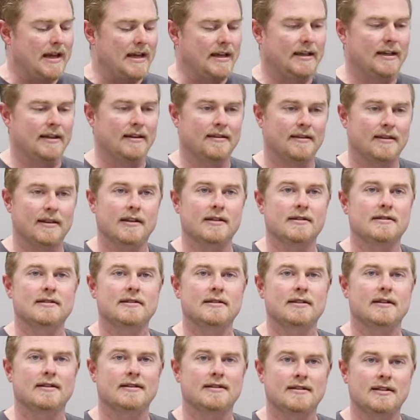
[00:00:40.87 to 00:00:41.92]
making
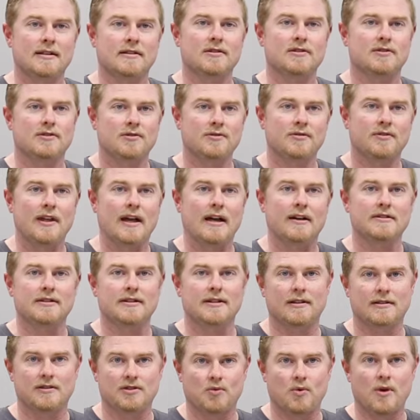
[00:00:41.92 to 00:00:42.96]
this since
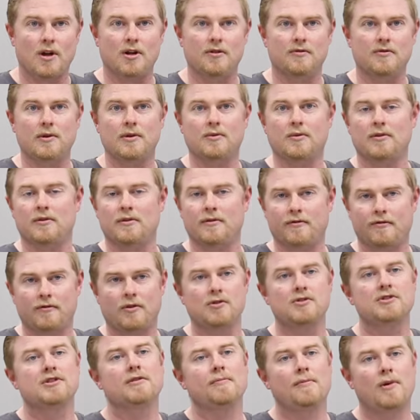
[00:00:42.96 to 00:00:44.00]
2012. We were the
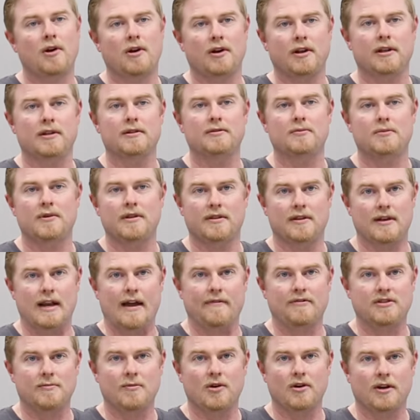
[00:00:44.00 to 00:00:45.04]
first to market with an
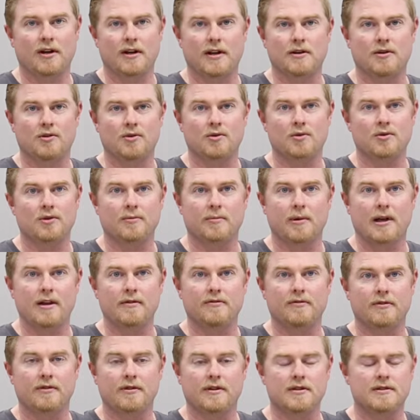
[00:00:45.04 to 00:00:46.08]
aftermarket intercooler
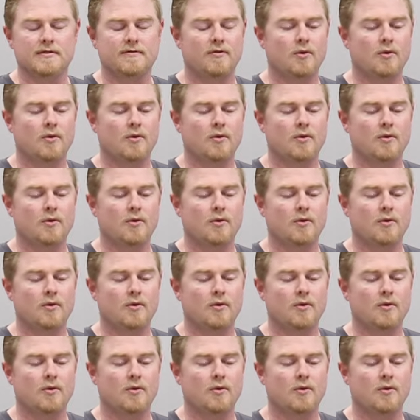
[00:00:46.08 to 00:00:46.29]
pipe for these